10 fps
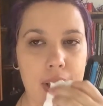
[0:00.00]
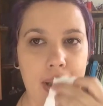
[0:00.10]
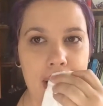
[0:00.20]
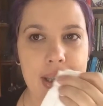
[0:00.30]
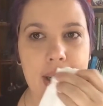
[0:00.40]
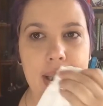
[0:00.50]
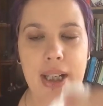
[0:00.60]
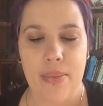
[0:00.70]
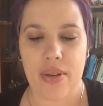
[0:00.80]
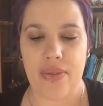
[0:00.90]
I'm just gonna
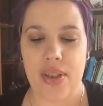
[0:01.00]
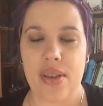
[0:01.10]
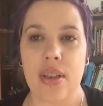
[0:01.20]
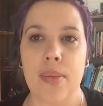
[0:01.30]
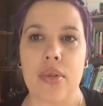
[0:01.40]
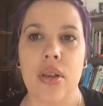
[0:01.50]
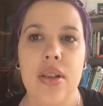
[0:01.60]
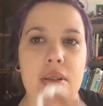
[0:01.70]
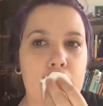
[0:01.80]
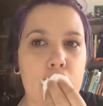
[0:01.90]
dab off this lip
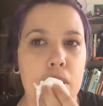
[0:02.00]
gloss